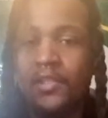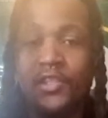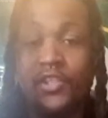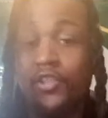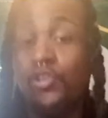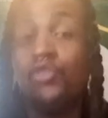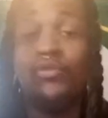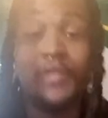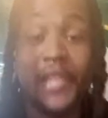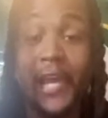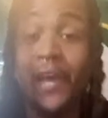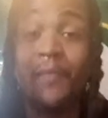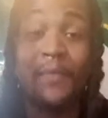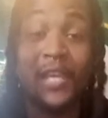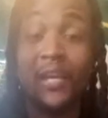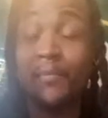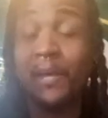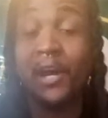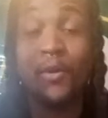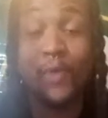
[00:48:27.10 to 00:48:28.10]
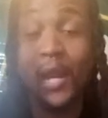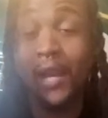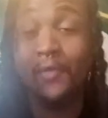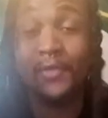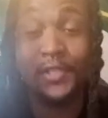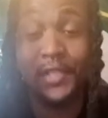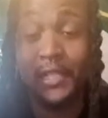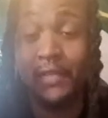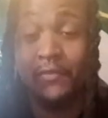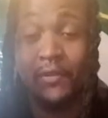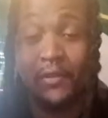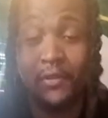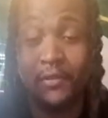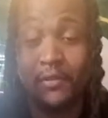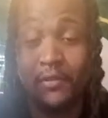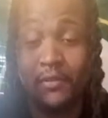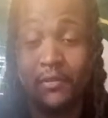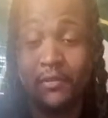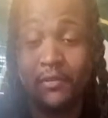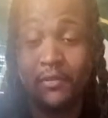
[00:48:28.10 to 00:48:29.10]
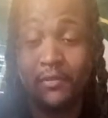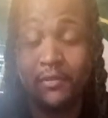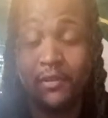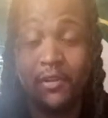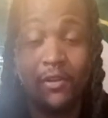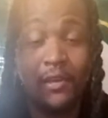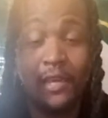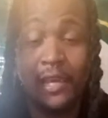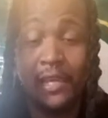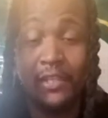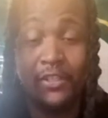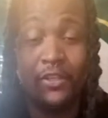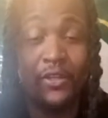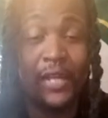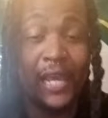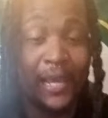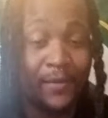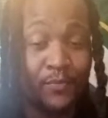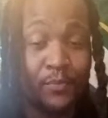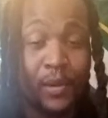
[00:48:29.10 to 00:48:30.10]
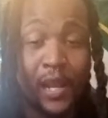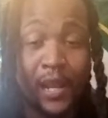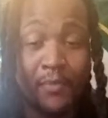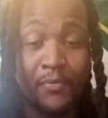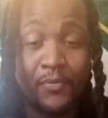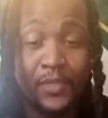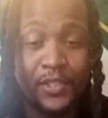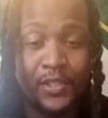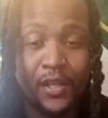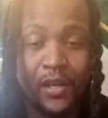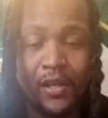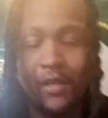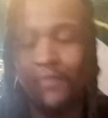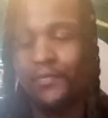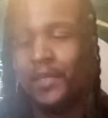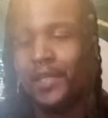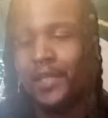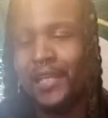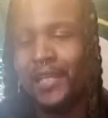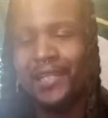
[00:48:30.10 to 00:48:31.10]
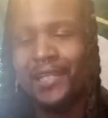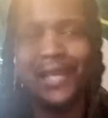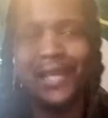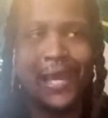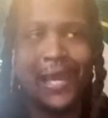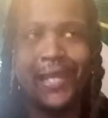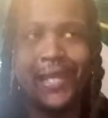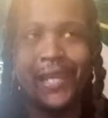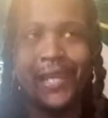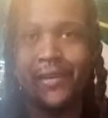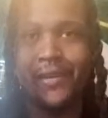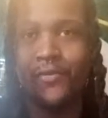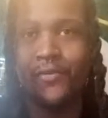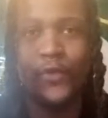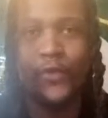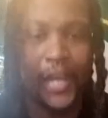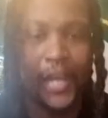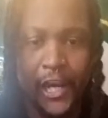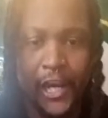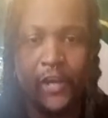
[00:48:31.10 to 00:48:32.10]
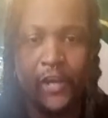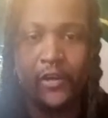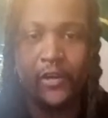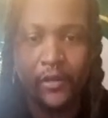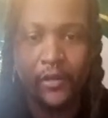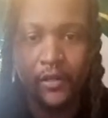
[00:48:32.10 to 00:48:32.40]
you tell me about wide receiver. Okay, so that problem is solved. And then tight end. Where?